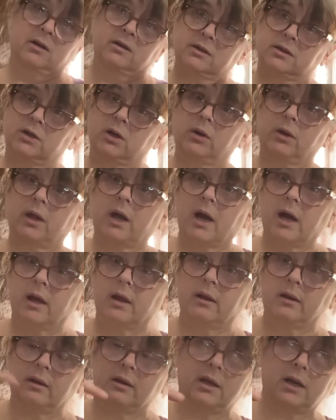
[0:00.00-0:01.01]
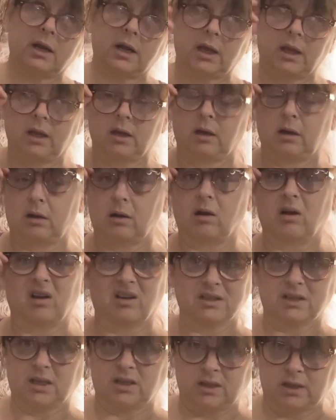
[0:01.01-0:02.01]
so that then I can
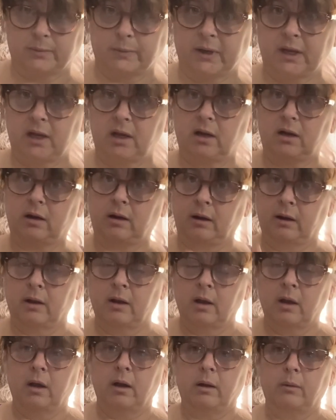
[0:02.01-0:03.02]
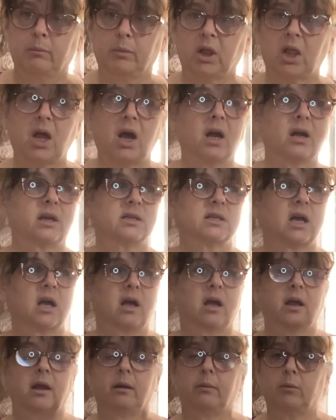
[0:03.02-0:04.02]
also spend block
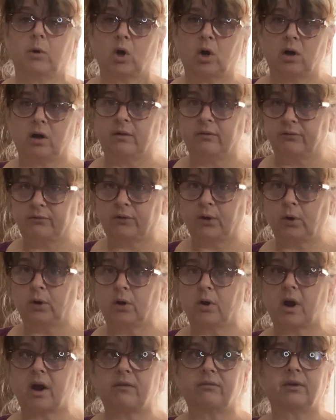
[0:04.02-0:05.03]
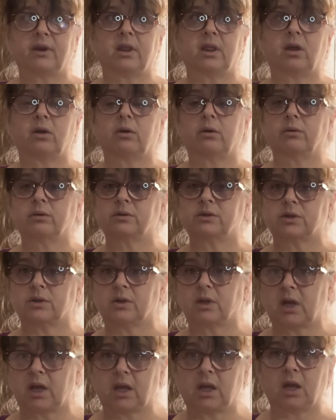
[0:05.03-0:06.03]
time on photographing those
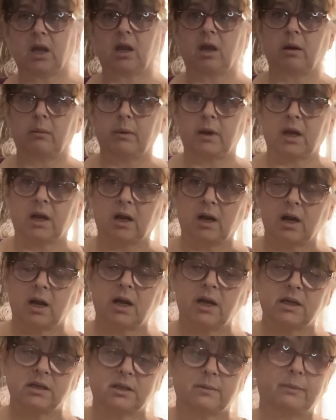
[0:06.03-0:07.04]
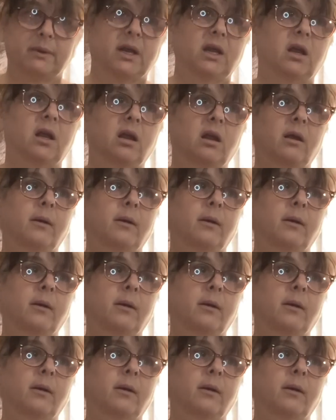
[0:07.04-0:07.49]
so I can get me a nice big